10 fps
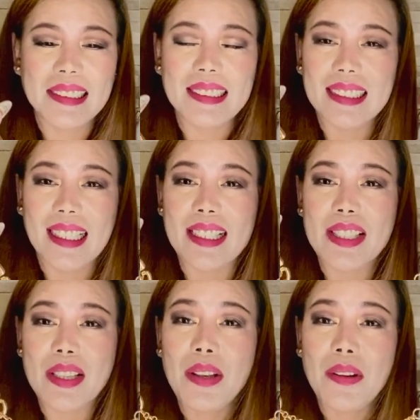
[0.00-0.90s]

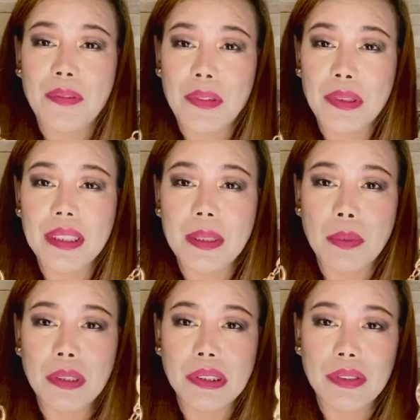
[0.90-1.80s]
Yes, Fleur de
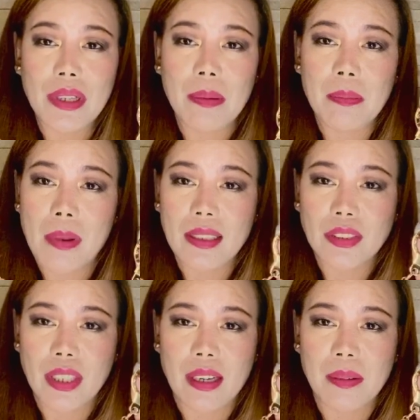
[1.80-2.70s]
Monogram bag
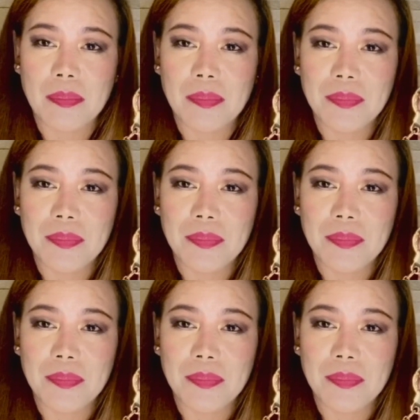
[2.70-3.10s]
charm.